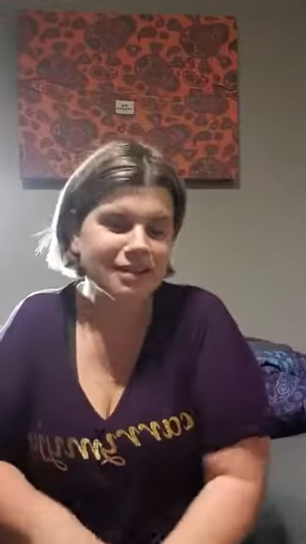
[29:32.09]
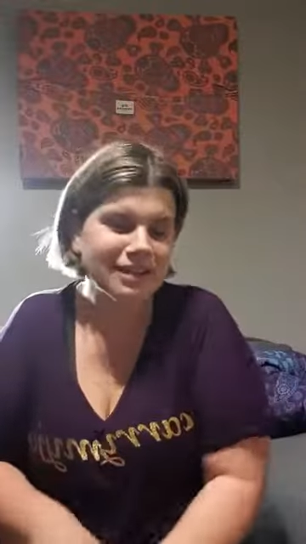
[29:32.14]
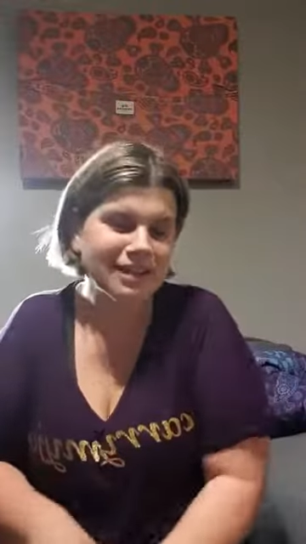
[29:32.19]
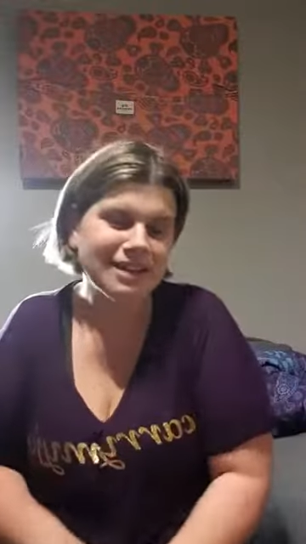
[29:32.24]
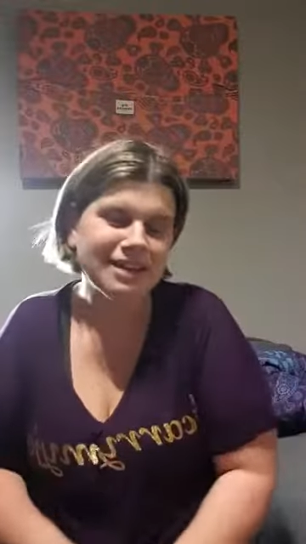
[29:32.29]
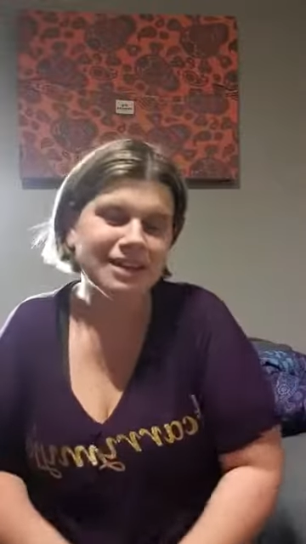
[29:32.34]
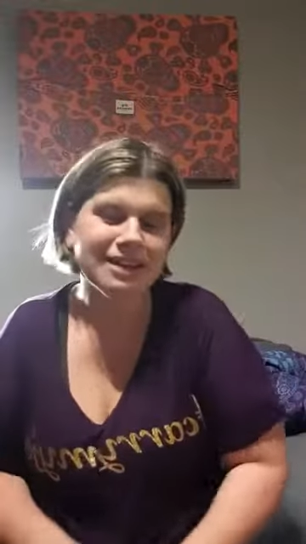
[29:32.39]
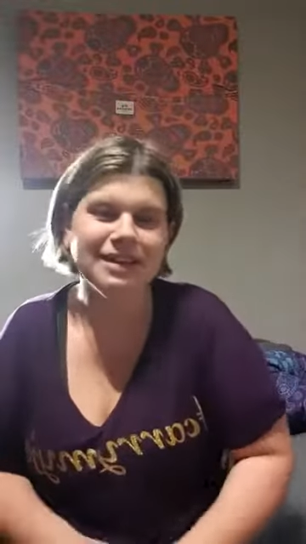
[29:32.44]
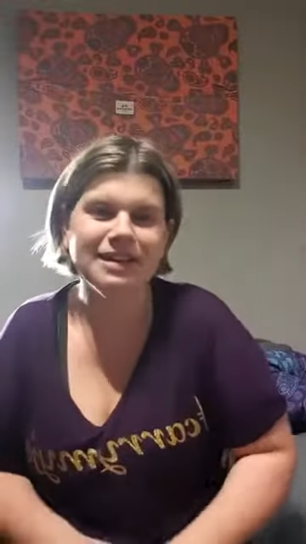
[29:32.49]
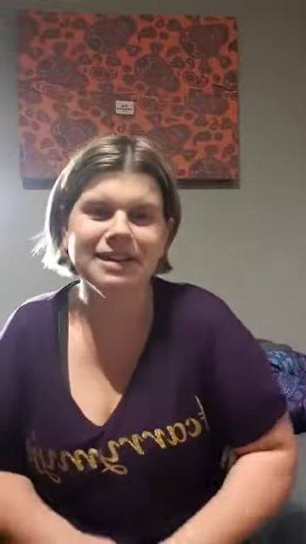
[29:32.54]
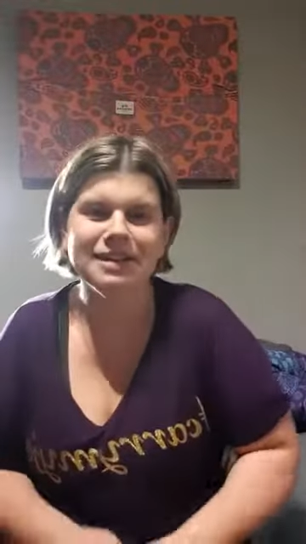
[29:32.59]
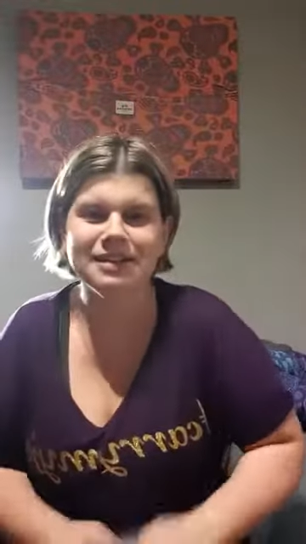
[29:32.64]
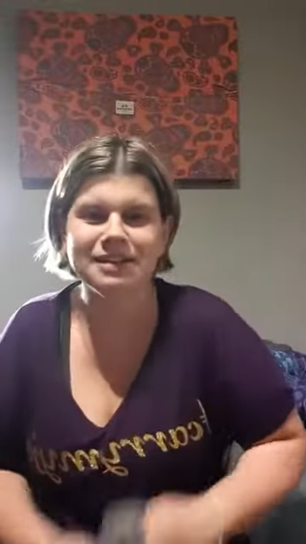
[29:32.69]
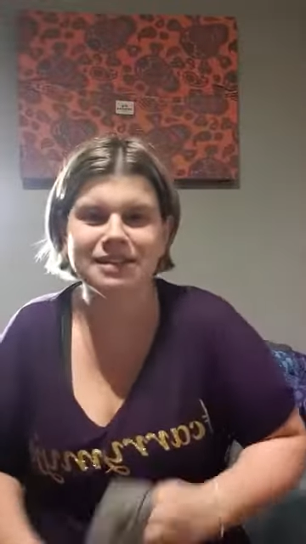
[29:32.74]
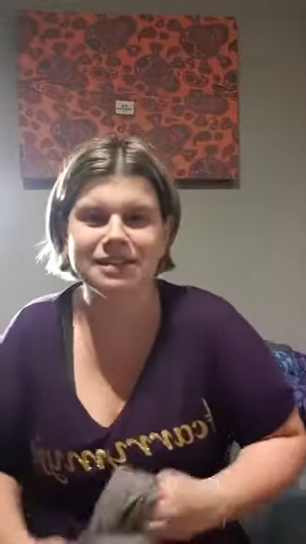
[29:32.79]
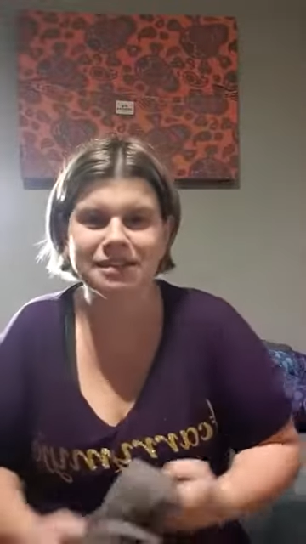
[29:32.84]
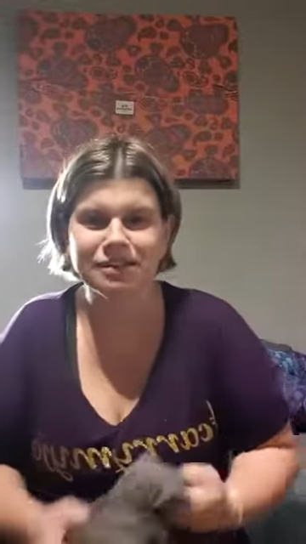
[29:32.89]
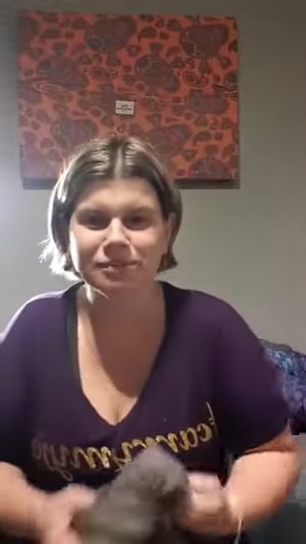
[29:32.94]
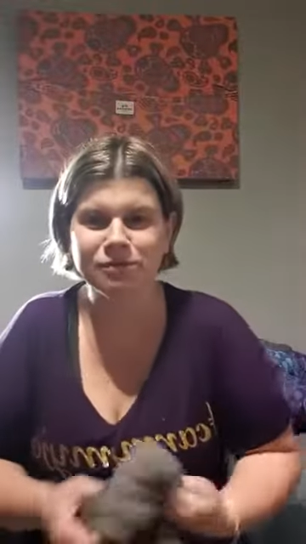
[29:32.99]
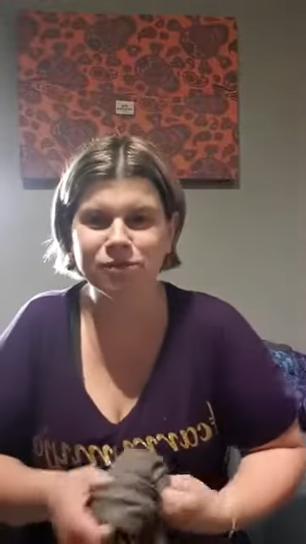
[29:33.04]
think it
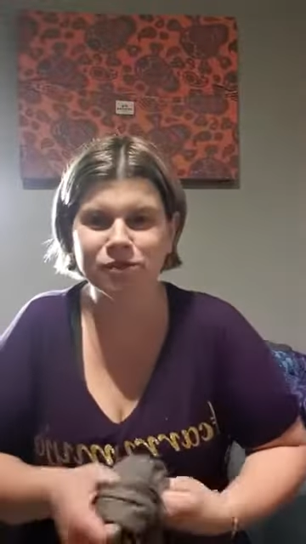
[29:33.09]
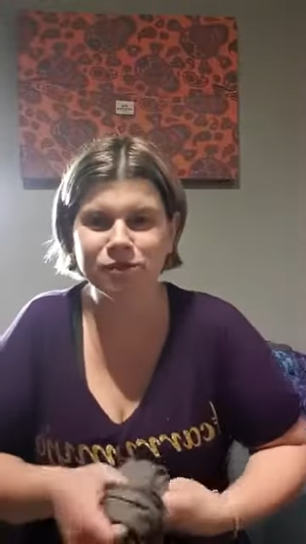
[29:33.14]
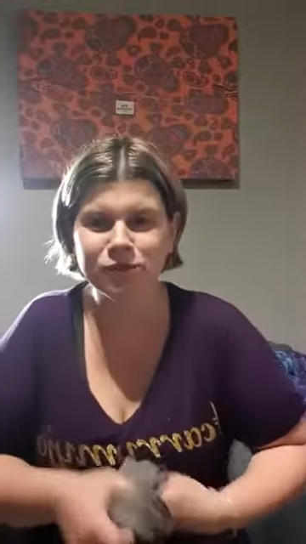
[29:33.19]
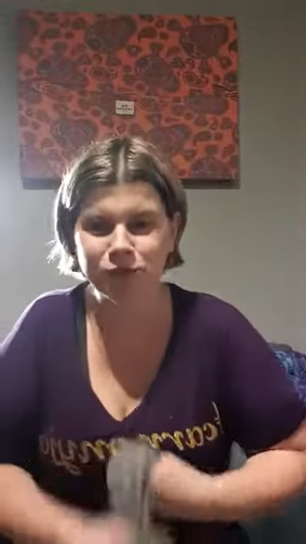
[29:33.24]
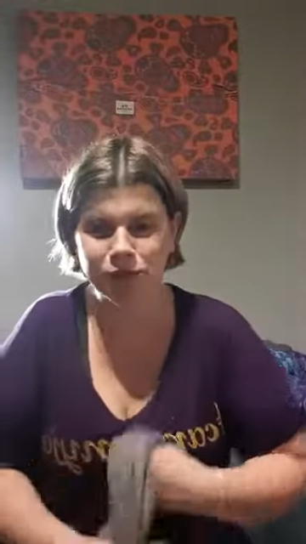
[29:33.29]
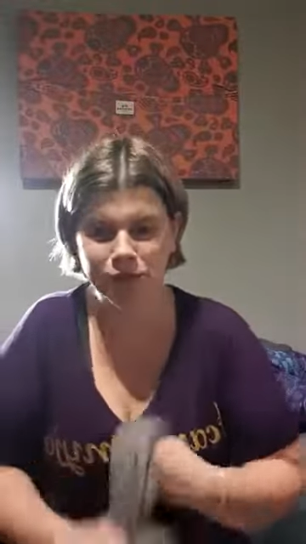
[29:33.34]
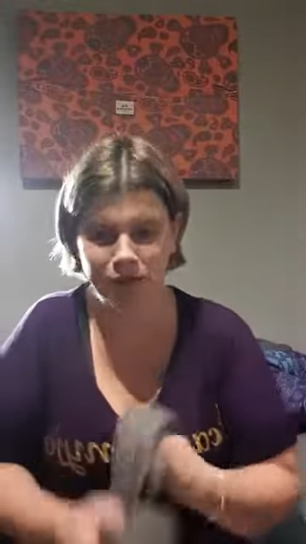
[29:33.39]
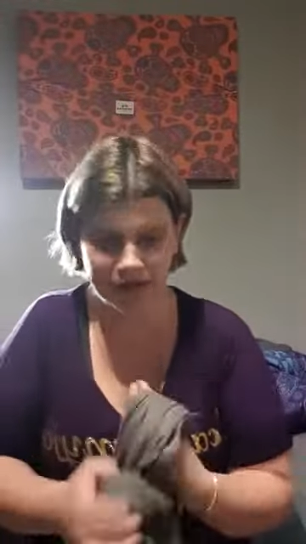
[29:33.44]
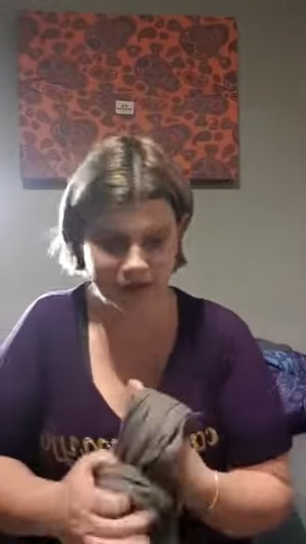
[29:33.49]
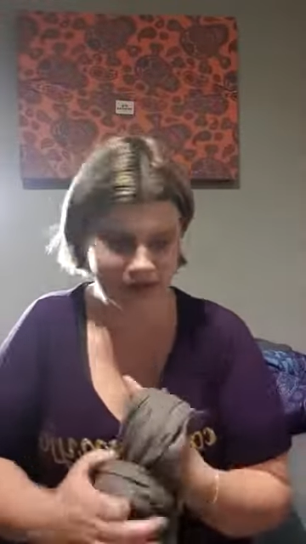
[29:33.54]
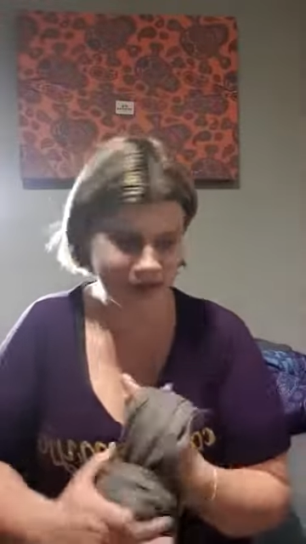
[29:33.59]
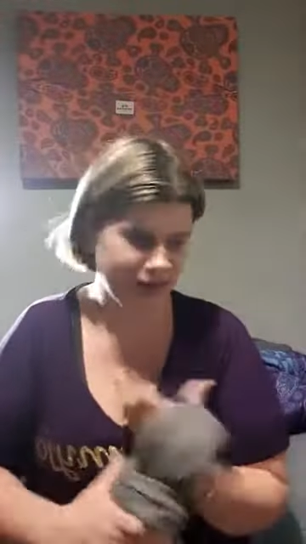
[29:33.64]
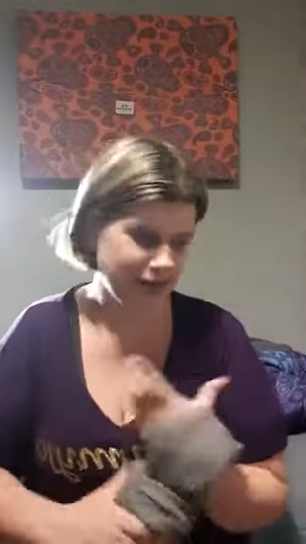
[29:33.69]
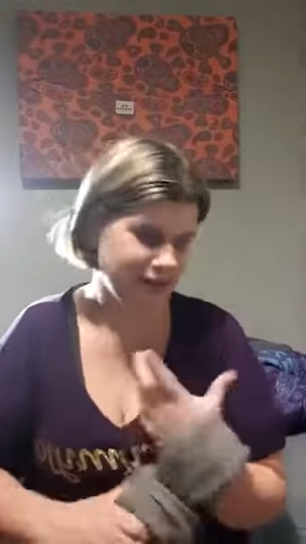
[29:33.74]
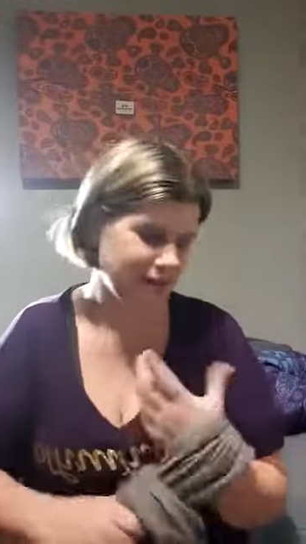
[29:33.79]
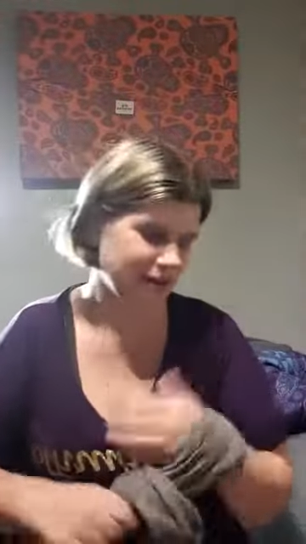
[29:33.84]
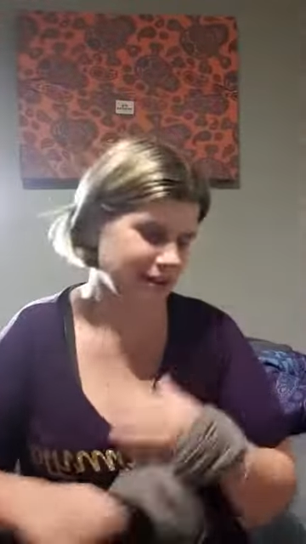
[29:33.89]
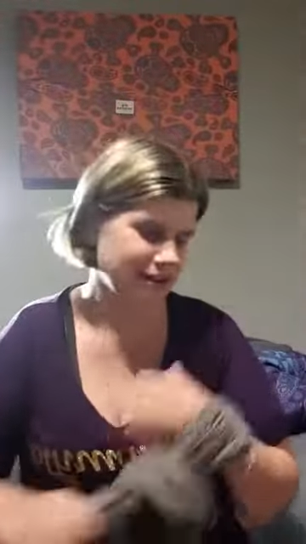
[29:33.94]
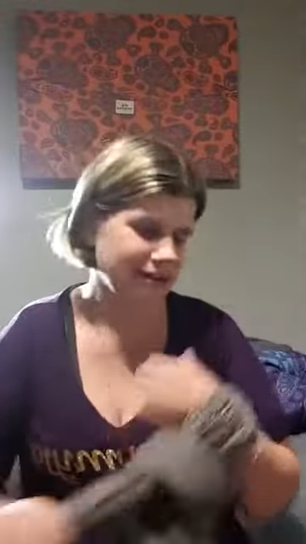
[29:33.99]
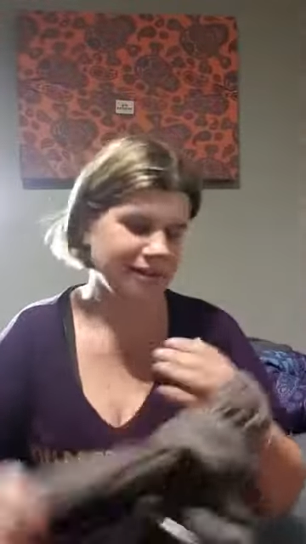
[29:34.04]
is. Would you like
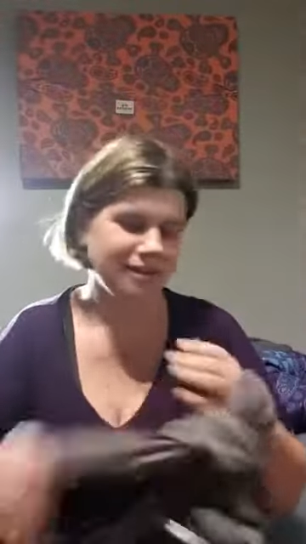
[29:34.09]
it?